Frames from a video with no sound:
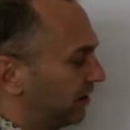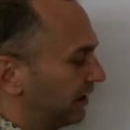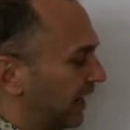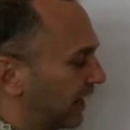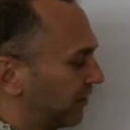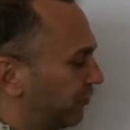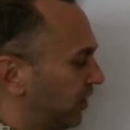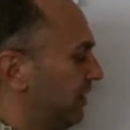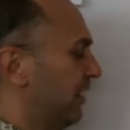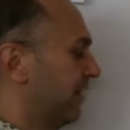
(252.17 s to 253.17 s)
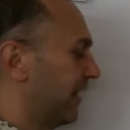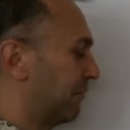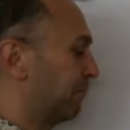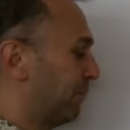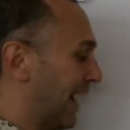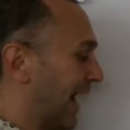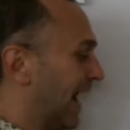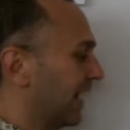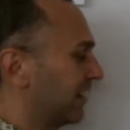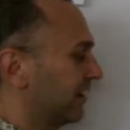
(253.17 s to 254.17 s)
negative 4, then
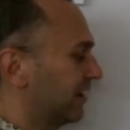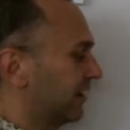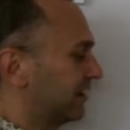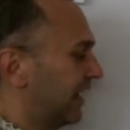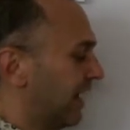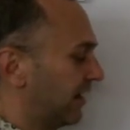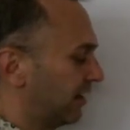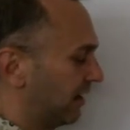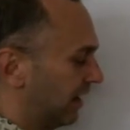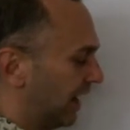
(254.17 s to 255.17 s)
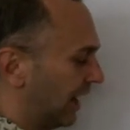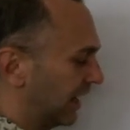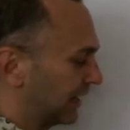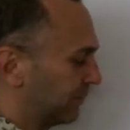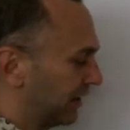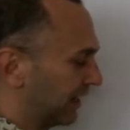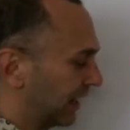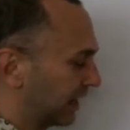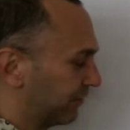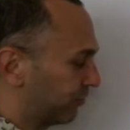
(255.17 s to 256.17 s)
back 10. I end up at
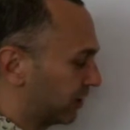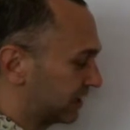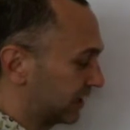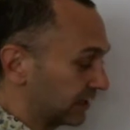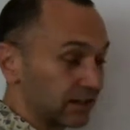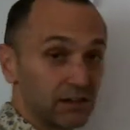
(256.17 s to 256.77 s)
negative 14.